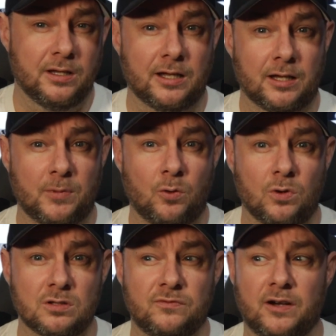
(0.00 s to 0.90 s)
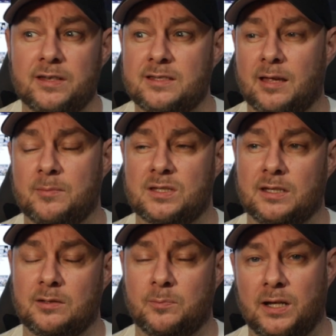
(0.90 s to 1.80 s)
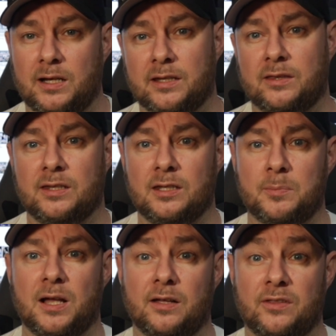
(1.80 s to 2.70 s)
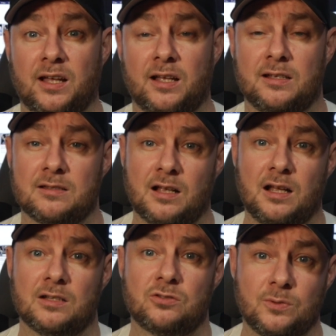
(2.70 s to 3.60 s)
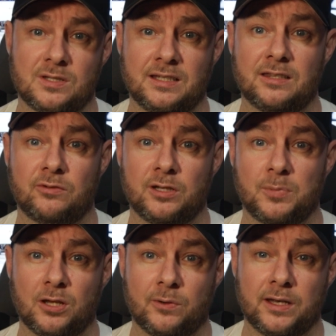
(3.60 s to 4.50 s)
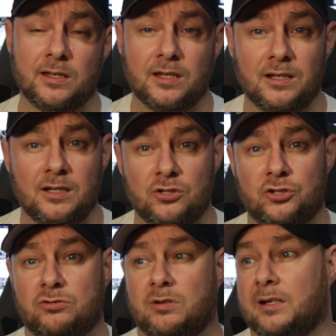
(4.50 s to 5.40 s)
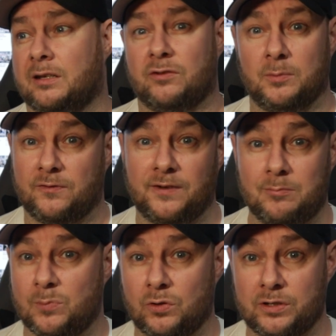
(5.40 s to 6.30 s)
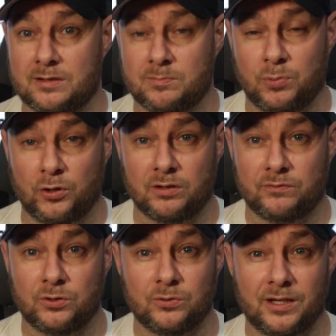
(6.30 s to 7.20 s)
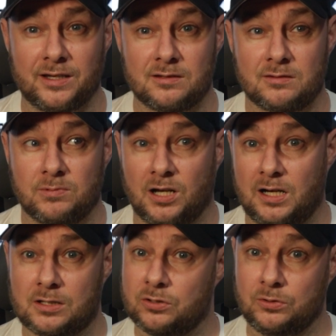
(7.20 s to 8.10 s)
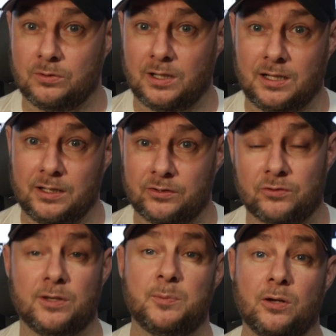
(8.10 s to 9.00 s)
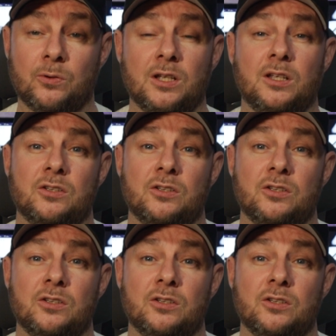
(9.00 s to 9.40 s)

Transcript: I was very tempted by the pack that has R2 and C3PO in it, strictly from a fanboy's point of view, that it's R2 and 3PO.